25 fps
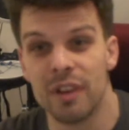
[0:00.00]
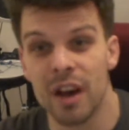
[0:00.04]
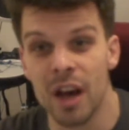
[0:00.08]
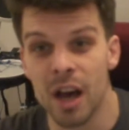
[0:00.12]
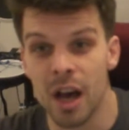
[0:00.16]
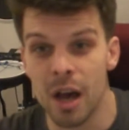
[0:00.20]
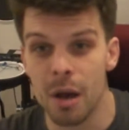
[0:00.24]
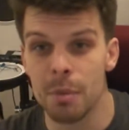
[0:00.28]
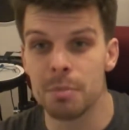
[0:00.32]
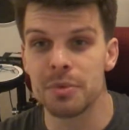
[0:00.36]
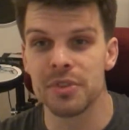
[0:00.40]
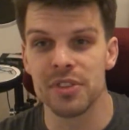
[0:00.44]
these
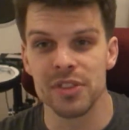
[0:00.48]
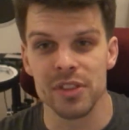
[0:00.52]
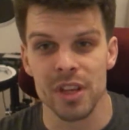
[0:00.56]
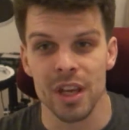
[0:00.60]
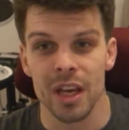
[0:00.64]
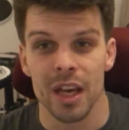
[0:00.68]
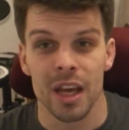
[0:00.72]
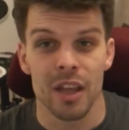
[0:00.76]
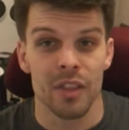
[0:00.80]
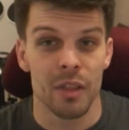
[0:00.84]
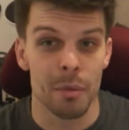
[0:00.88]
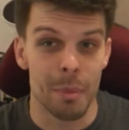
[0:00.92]
verbs,
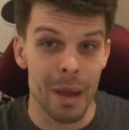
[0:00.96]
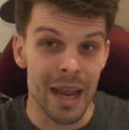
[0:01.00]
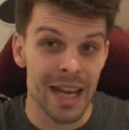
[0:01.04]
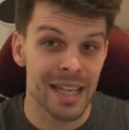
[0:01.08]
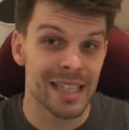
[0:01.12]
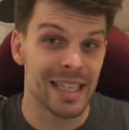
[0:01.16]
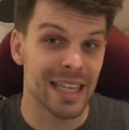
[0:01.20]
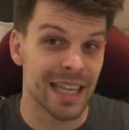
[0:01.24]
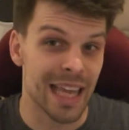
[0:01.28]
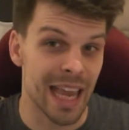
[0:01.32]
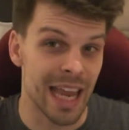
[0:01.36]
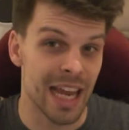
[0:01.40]
the
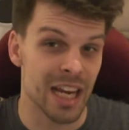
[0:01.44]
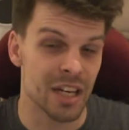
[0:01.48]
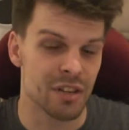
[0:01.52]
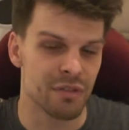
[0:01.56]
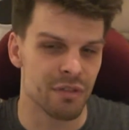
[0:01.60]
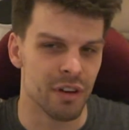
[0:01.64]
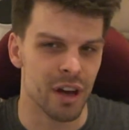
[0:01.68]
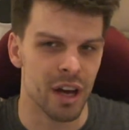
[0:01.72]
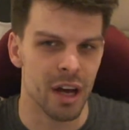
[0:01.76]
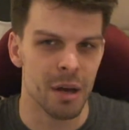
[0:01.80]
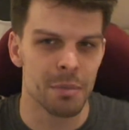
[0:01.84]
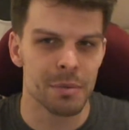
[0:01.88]
basic
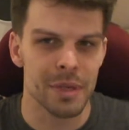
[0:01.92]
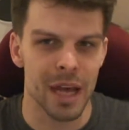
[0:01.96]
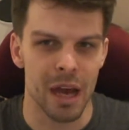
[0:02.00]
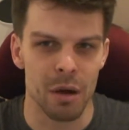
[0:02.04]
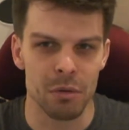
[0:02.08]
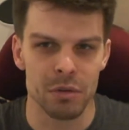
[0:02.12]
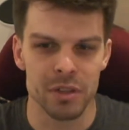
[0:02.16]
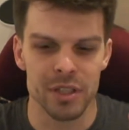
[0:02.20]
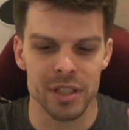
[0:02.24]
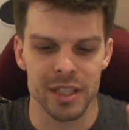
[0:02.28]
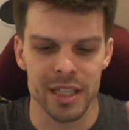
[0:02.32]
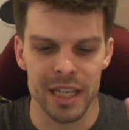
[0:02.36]
age verbs,
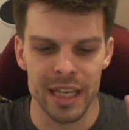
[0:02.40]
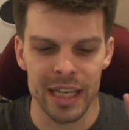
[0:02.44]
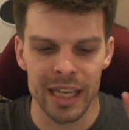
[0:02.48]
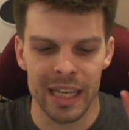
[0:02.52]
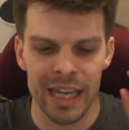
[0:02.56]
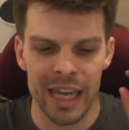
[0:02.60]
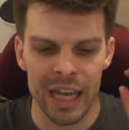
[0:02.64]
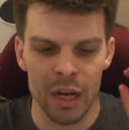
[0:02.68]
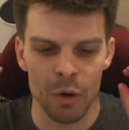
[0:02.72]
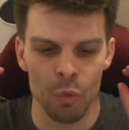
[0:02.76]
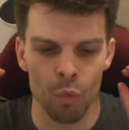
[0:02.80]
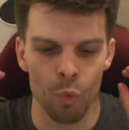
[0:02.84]
I was
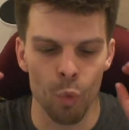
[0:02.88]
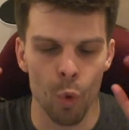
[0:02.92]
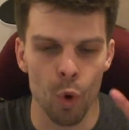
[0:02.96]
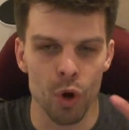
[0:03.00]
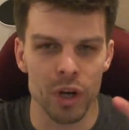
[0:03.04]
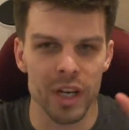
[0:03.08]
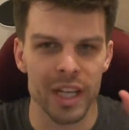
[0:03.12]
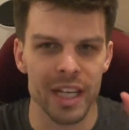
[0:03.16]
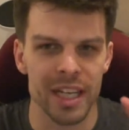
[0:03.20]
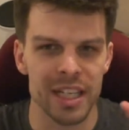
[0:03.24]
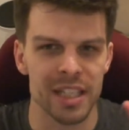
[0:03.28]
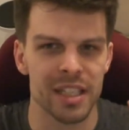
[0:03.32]
thinking,
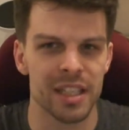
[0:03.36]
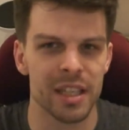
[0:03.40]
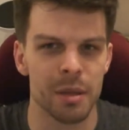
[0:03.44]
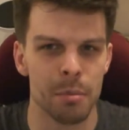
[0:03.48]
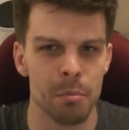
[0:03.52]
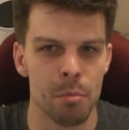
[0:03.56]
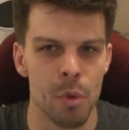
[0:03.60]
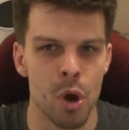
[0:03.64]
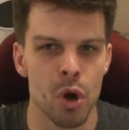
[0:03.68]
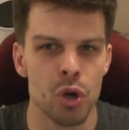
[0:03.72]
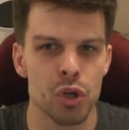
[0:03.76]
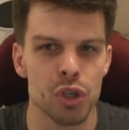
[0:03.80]
what is the
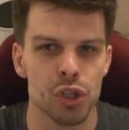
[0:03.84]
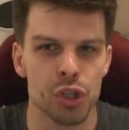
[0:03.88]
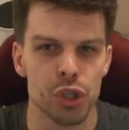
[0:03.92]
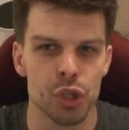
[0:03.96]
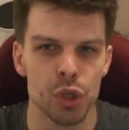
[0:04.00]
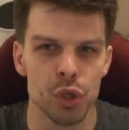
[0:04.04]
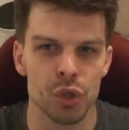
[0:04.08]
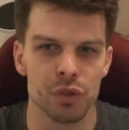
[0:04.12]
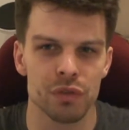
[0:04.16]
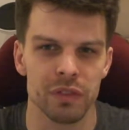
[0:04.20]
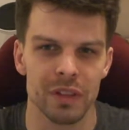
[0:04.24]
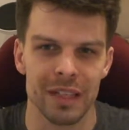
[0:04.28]
most
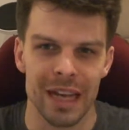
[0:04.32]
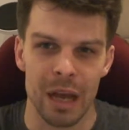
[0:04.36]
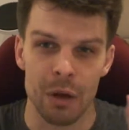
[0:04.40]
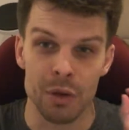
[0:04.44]
useful?